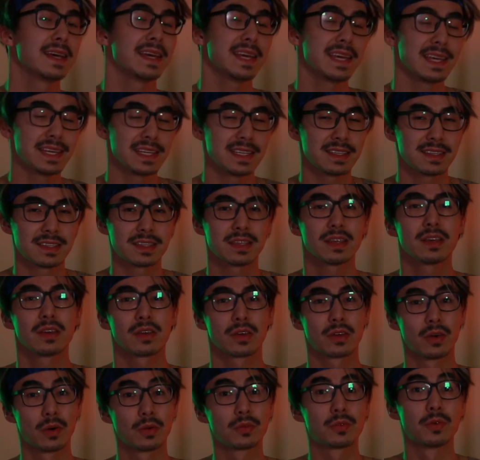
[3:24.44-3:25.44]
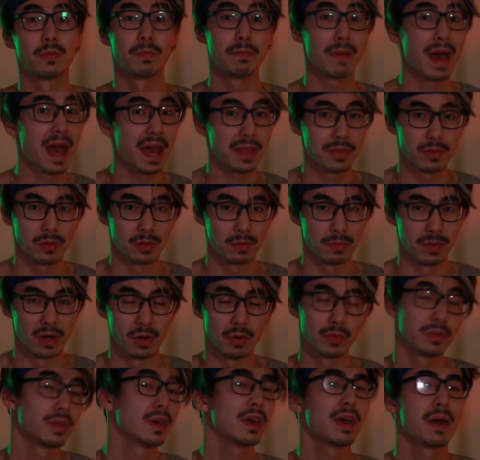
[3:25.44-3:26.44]
is go to manual
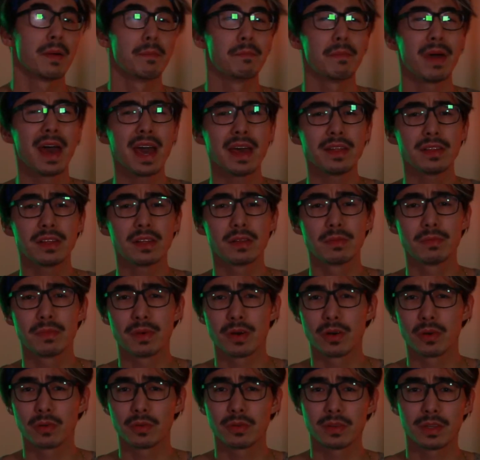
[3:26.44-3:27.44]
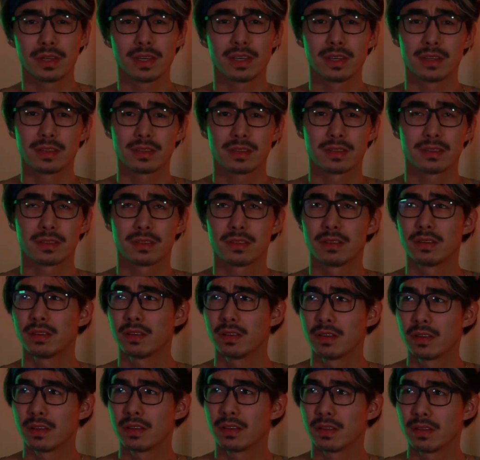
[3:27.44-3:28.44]
mode. Manual mode is
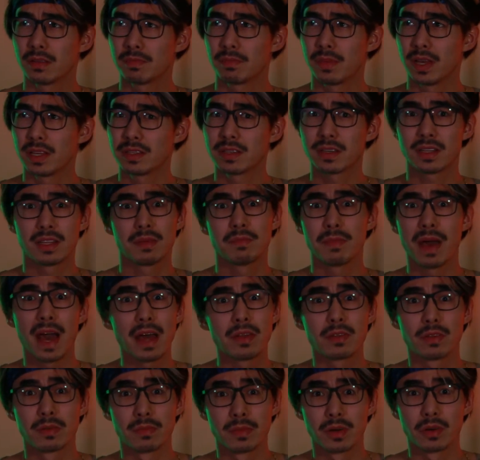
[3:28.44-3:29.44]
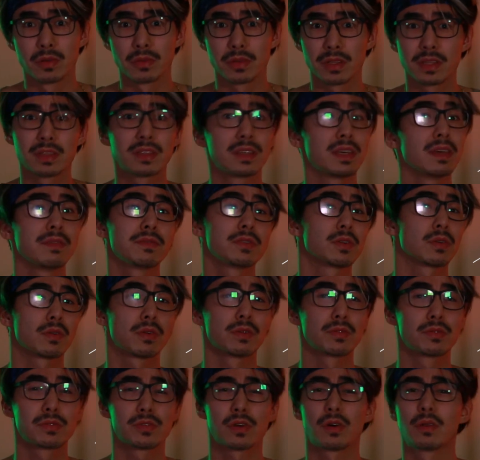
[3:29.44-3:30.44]
basically manual mode. It gives you
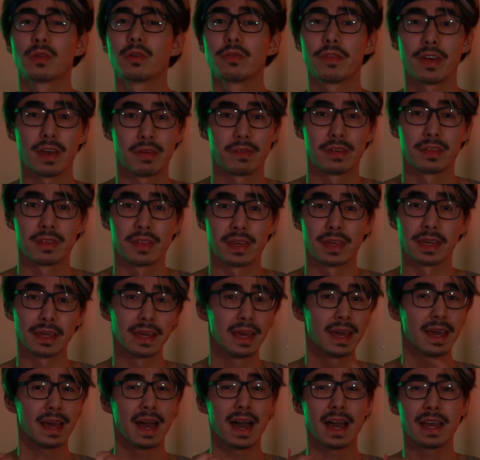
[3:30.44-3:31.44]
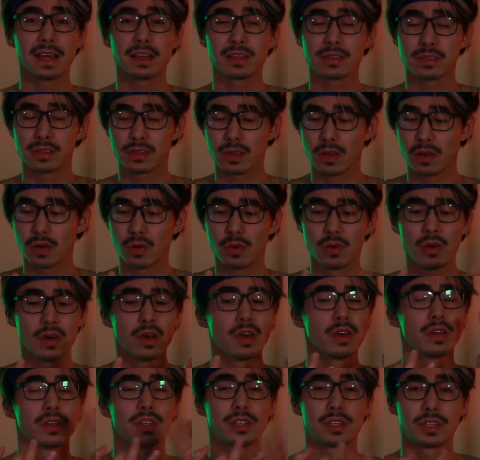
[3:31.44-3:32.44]
control of everything. ISO,
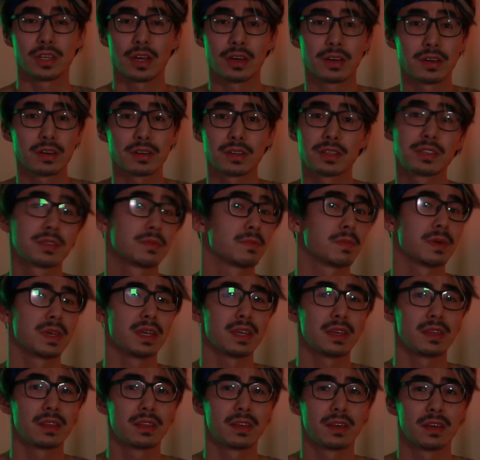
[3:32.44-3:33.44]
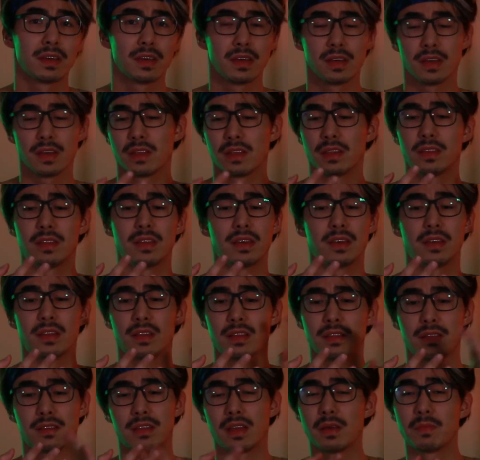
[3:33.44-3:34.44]
shutter speed,
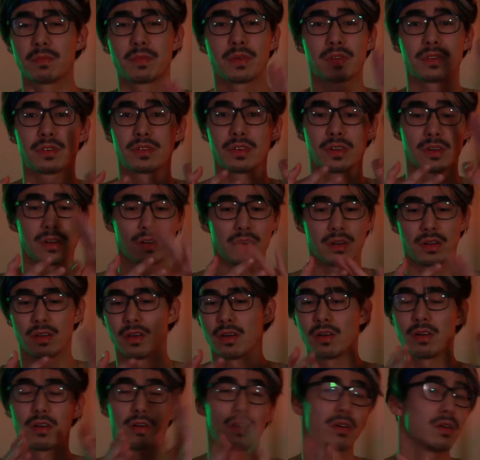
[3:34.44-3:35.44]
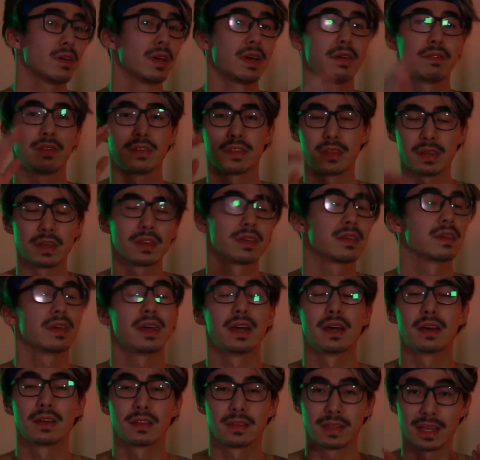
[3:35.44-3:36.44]
the temperature, everything.
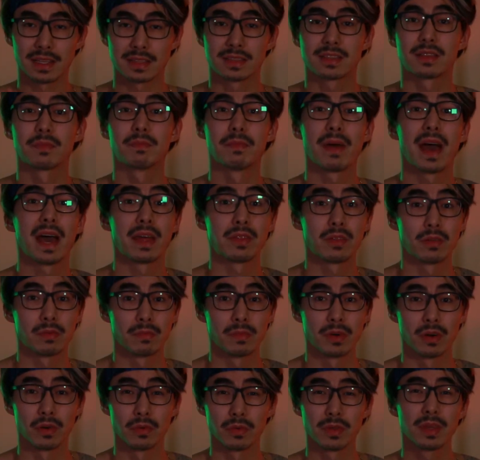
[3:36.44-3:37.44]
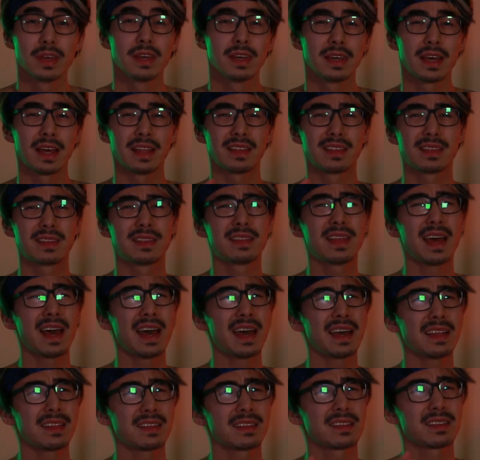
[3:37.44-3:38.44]
Yeah, that's the manual mode. And
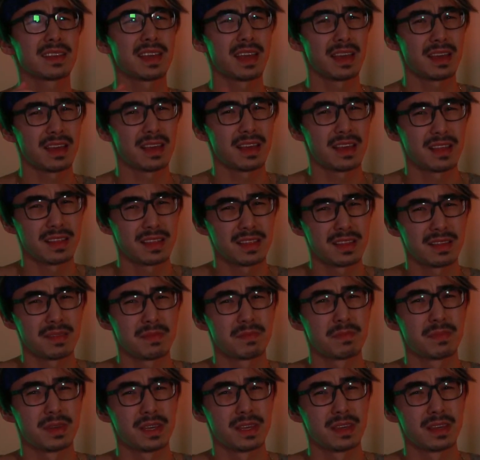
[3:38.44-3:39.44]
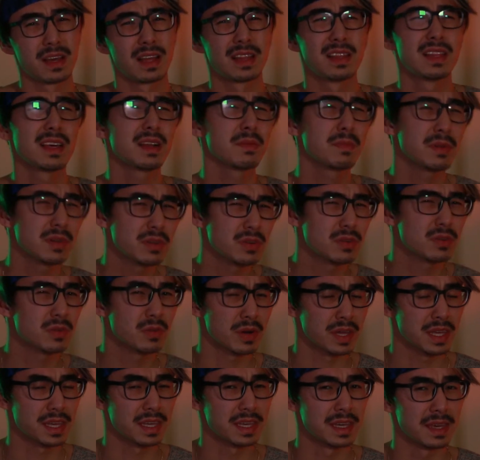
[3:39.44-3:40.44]
that can be a little bit
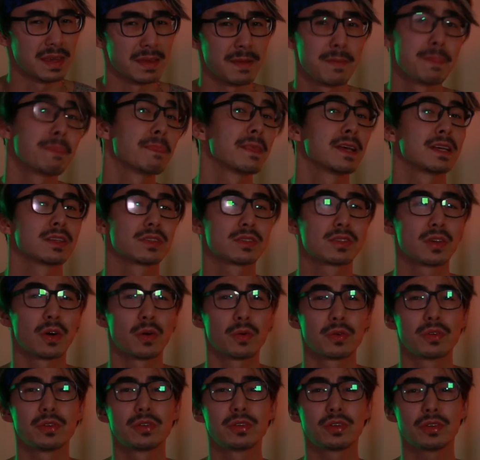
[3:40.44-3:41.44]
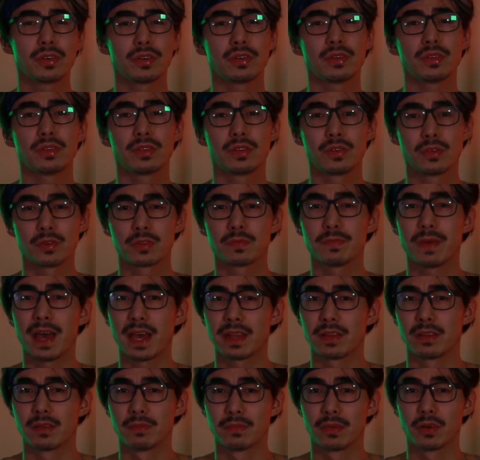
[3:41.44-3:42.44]
tricky. So you shouldn't use
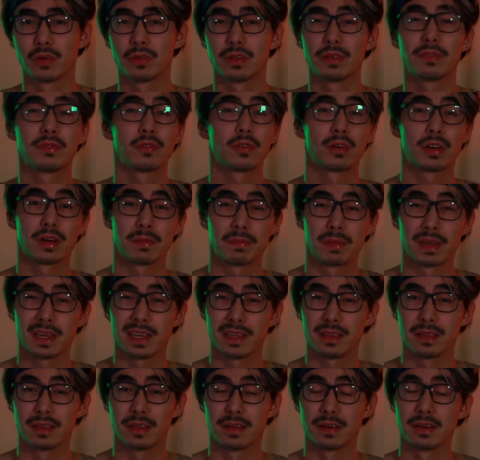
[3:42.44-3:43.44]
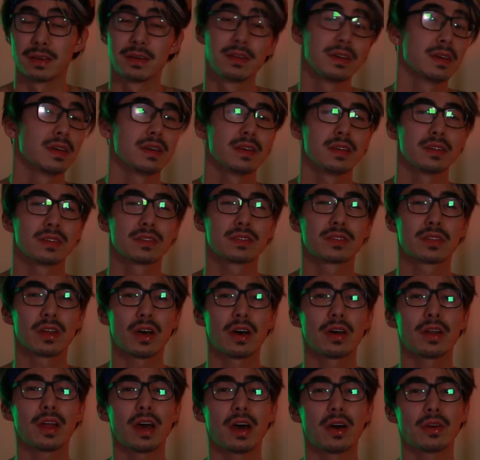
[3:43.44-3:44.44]
manual mode if you're a beginner.
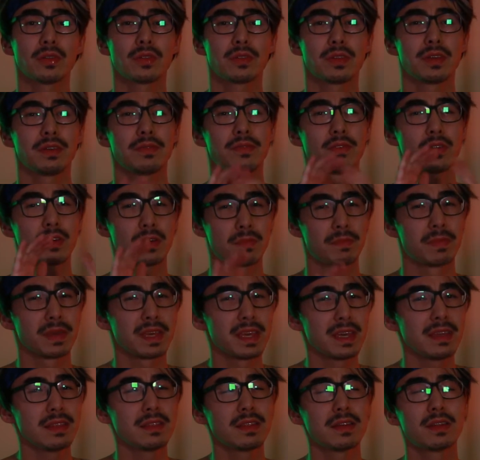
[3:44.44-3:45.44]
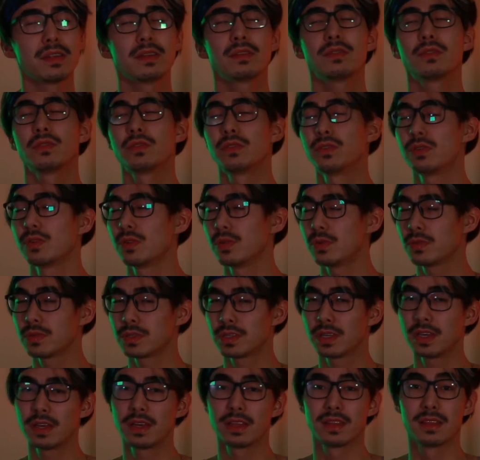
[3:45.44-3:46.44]
Start out, if you're a beginner, to use
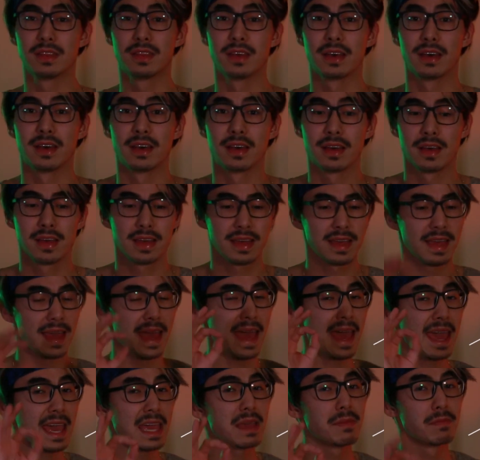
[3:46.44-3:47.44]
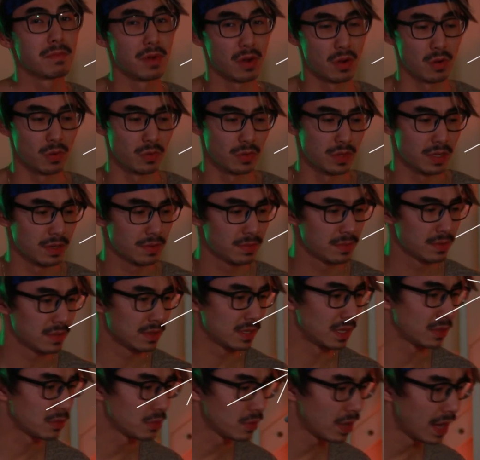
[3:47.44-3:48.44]
the A mode
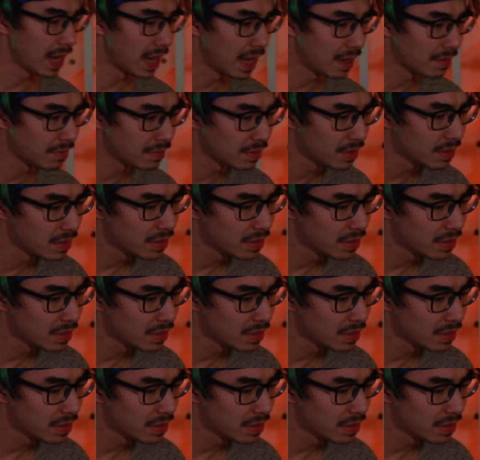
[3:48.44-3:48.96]
that you have.